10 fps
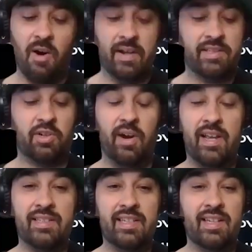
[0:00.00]
it's
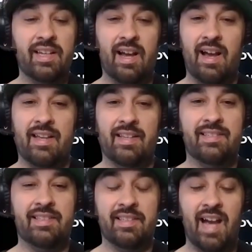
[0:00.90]
crazy. The
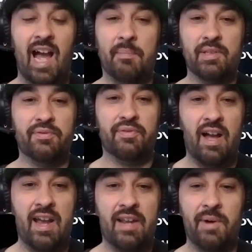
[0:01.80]
time is
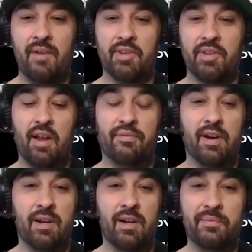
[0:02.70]
flying. We're having a lot of
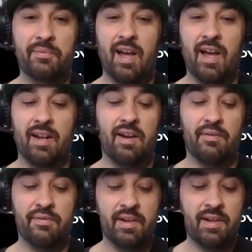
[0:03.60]
fun. We've got a lot
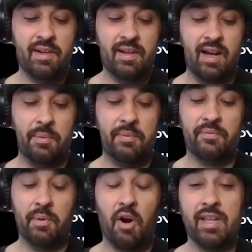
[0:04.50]
of,
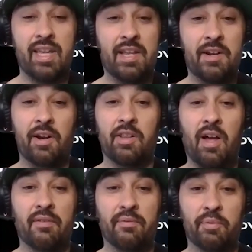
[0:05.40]
we've already hit on a
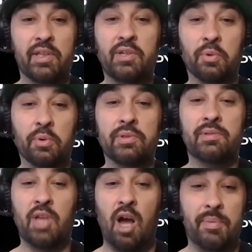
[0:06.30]
lot of really cool
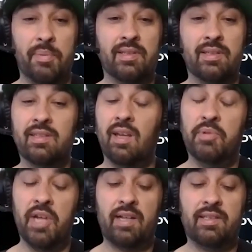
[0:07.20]
topics and
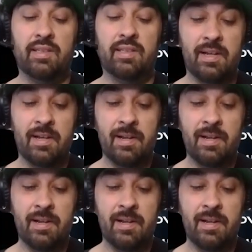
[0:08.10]
subjects. And